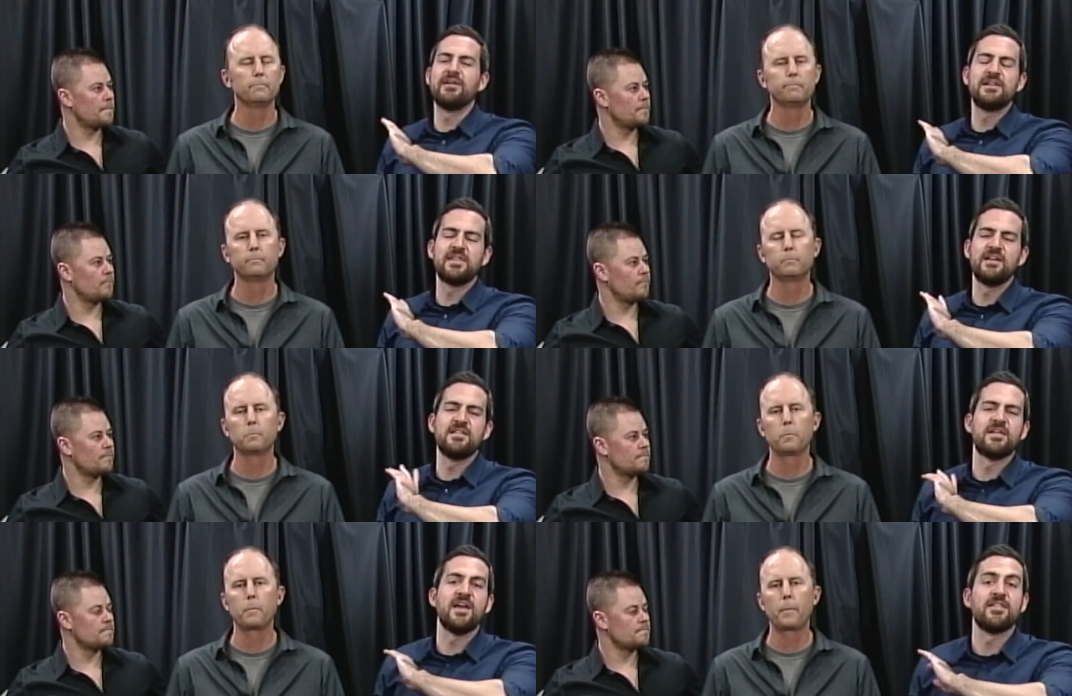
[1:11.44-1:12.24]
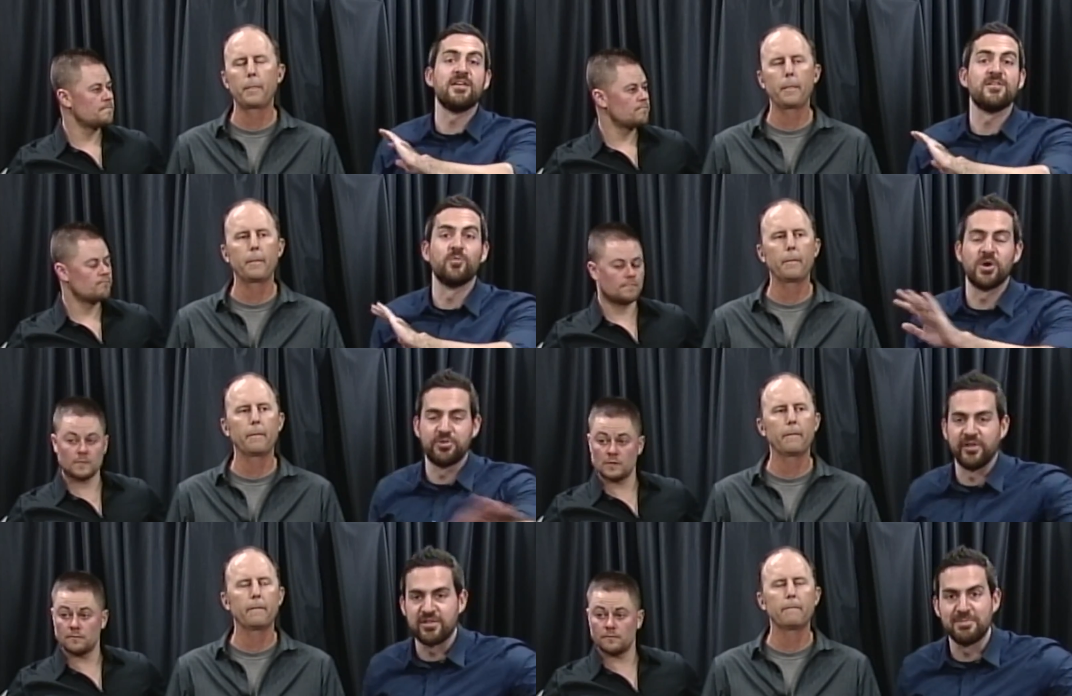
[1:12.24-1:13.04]
Speaker 1: Anything he says is
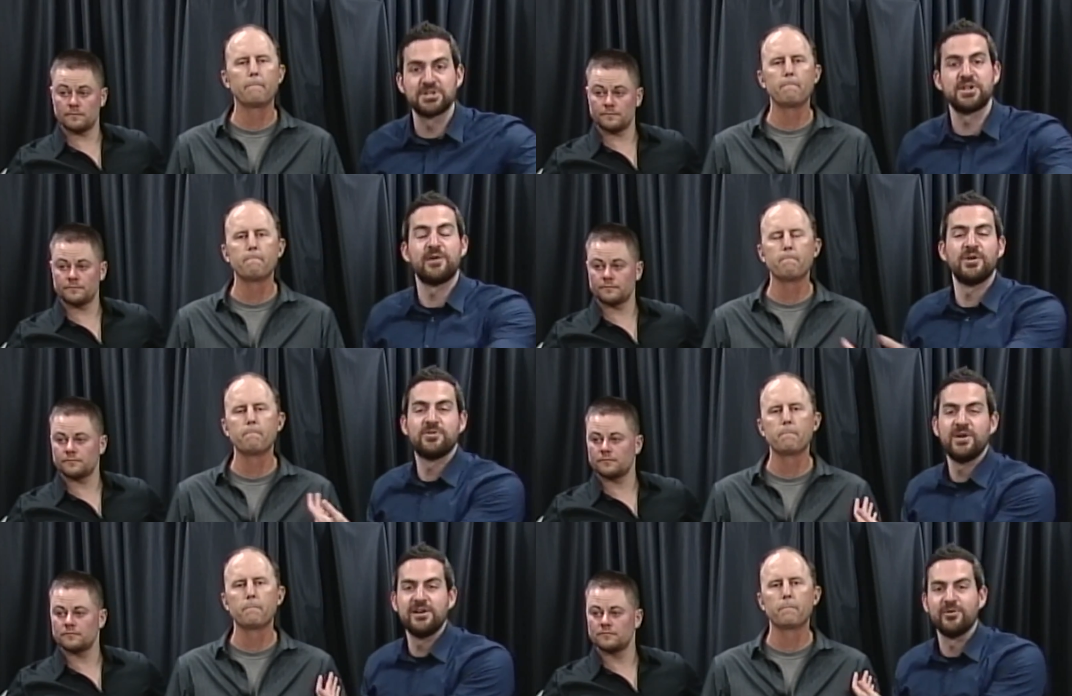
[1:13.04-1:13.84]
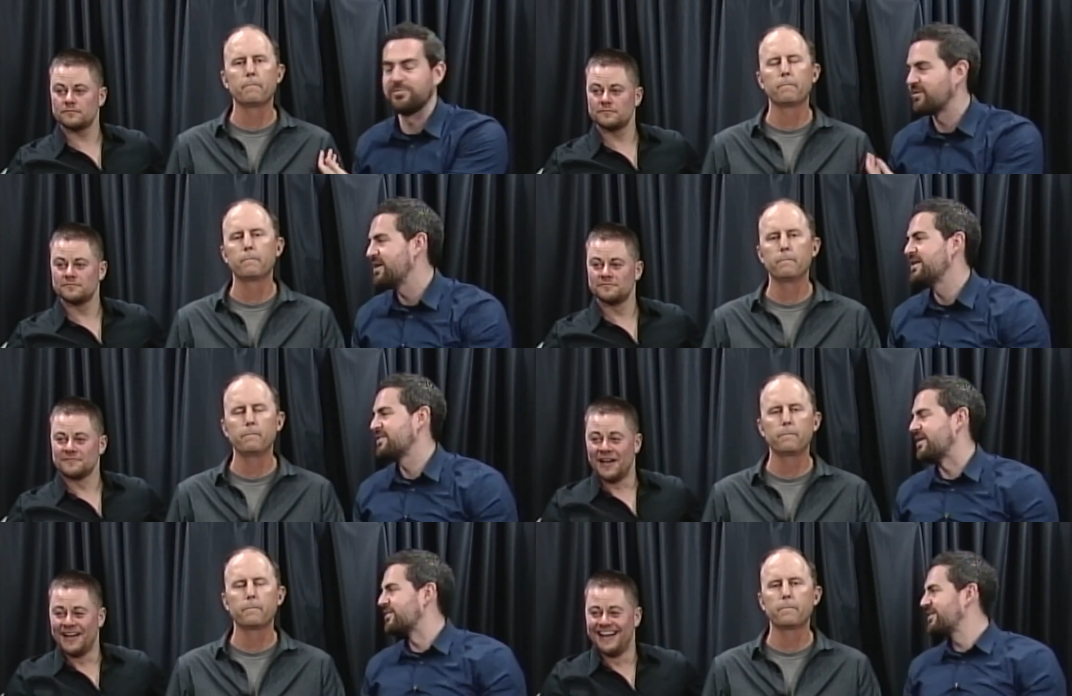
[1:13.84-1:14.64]
worthless, much like what Guido
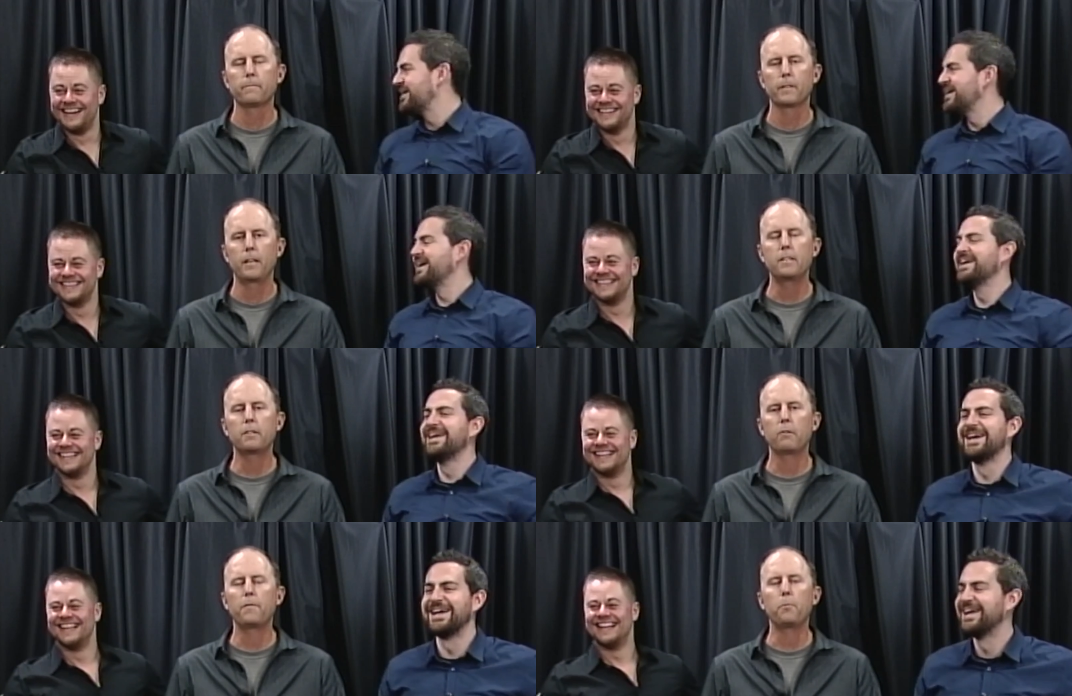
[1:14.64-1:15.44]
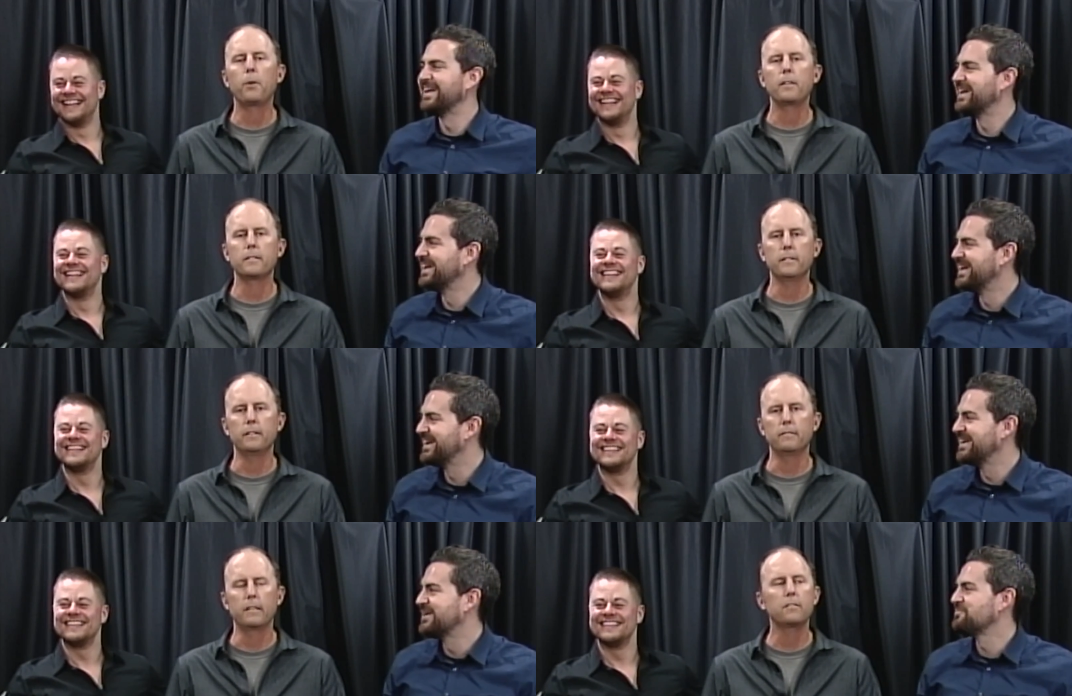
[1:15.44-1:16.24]
says.
Speaker 2: He's gonna run for president.
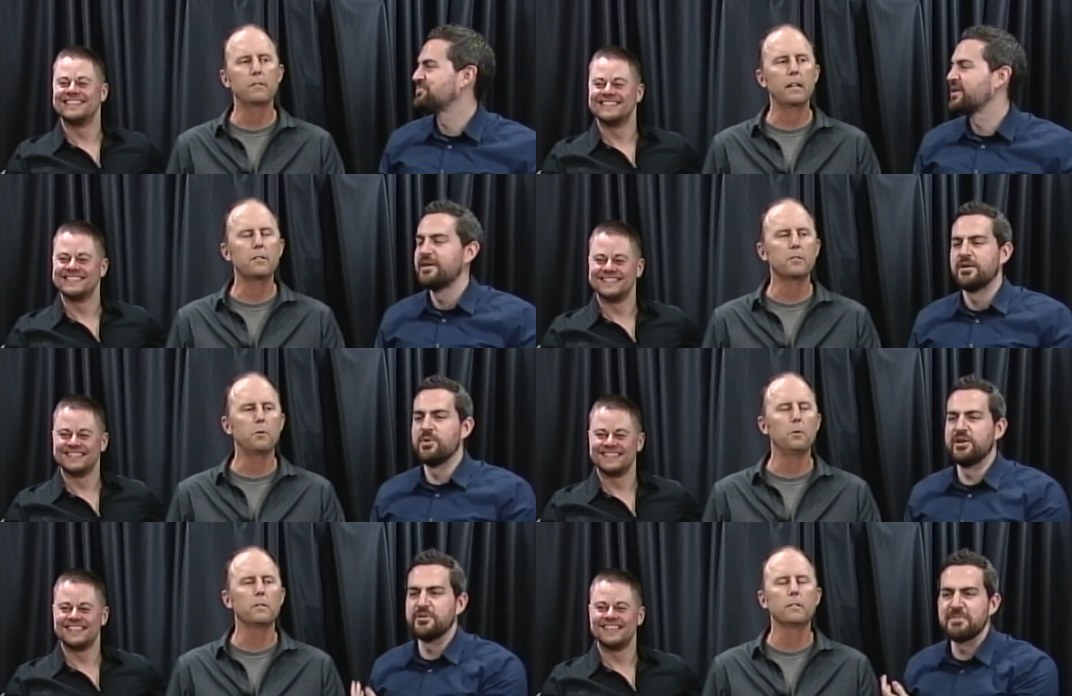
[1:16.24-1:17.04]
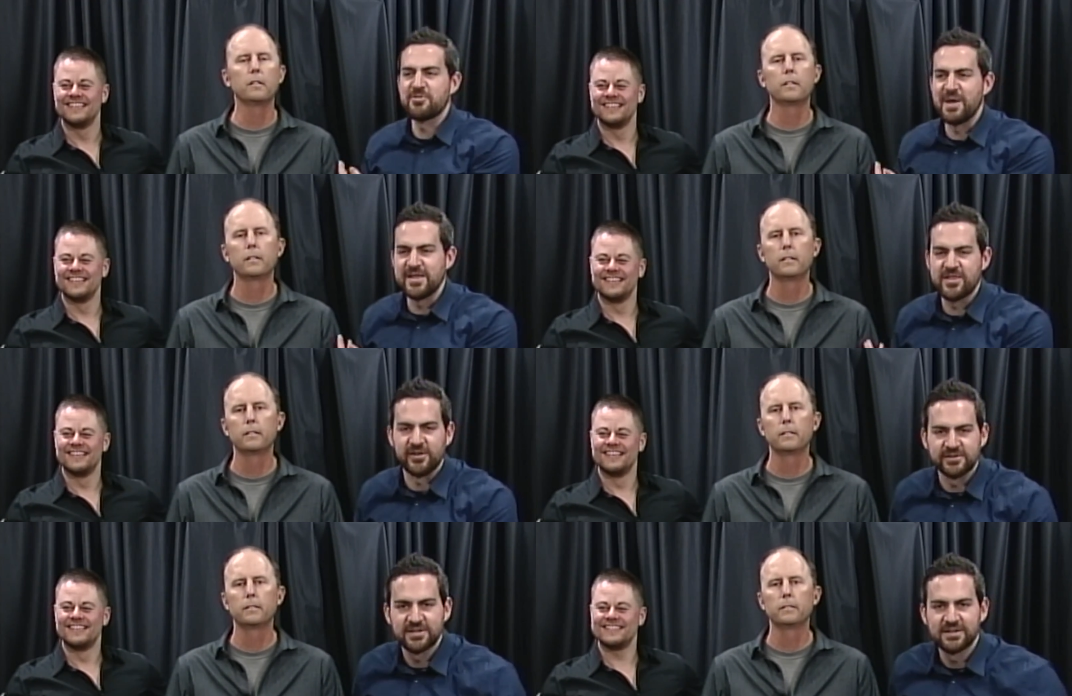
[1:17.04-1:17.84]
That's, that's his
Speaker 1: goal. Guido, you missed my
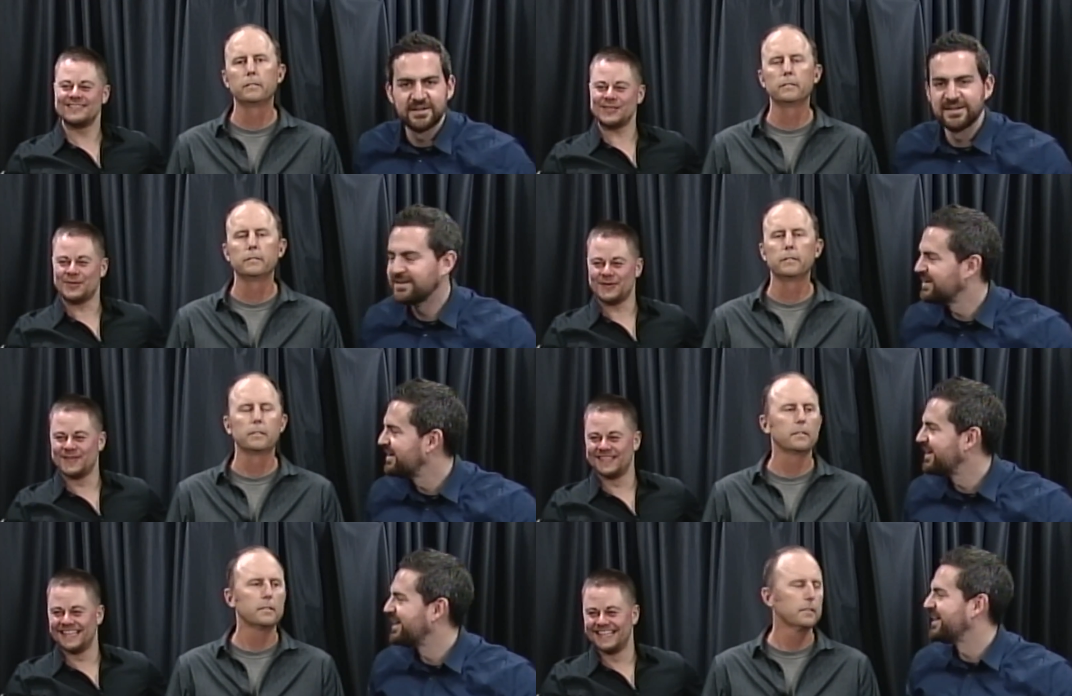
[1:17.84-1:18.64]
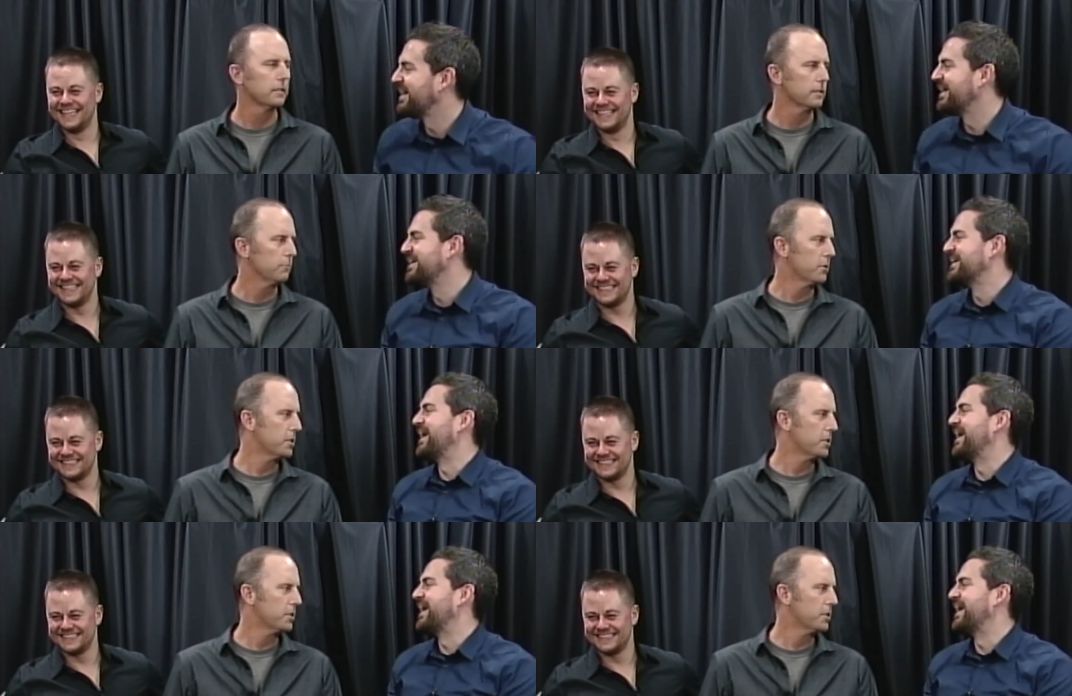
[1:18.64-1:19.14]
insult. What'd
Speaker 2: you